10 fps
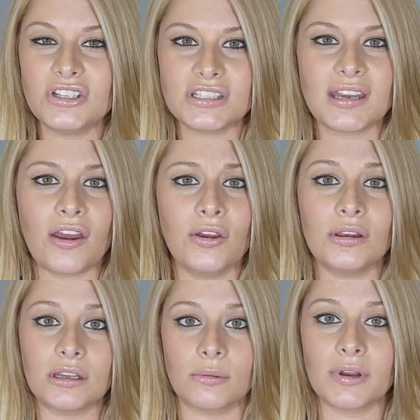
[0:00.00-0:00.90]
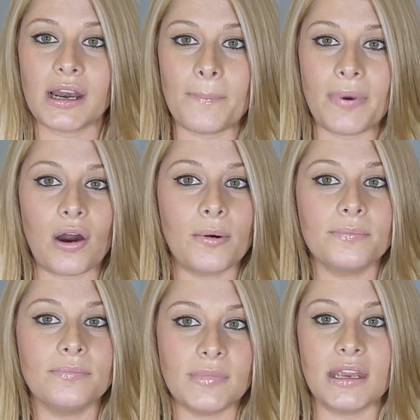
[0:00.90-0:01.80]
me just tell you a little bit about
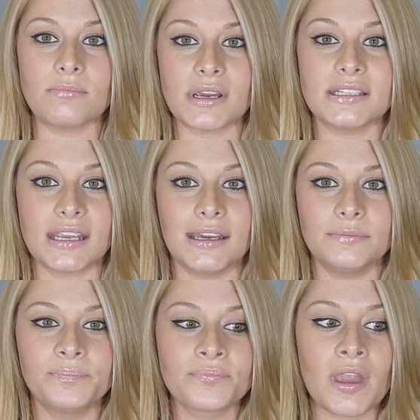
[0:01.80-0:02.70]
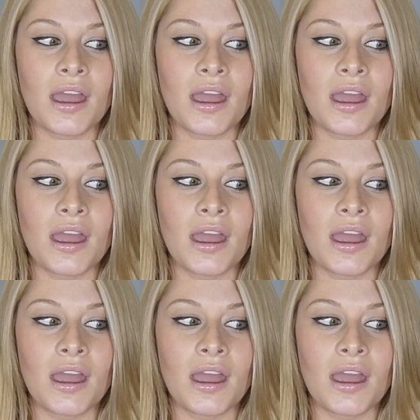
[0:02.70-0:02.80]
me and my skin.